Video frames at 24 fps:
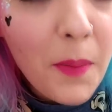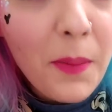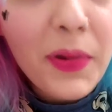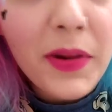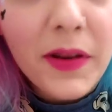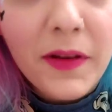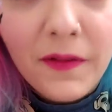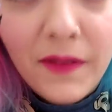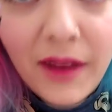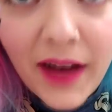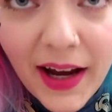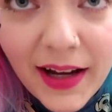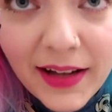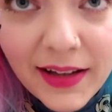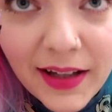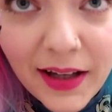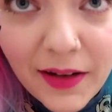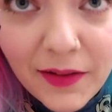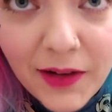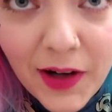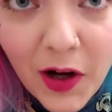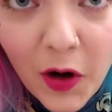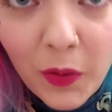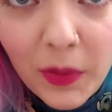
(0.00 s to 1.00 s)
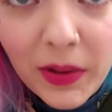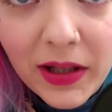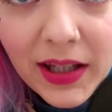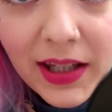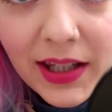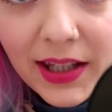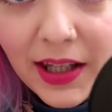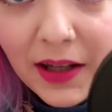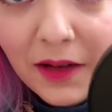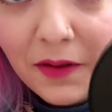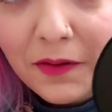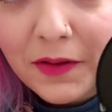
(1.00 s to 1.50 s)
But the fact that I've now
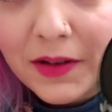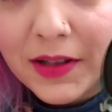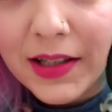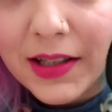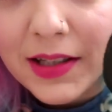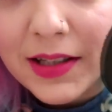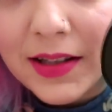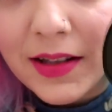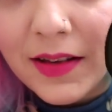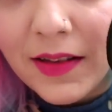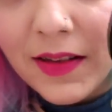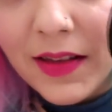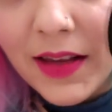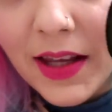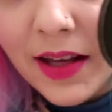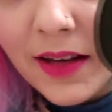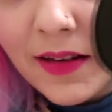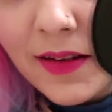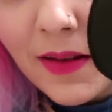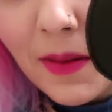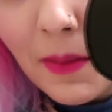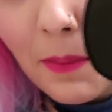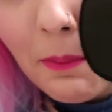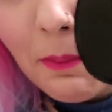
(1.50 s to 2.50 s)
been gifted this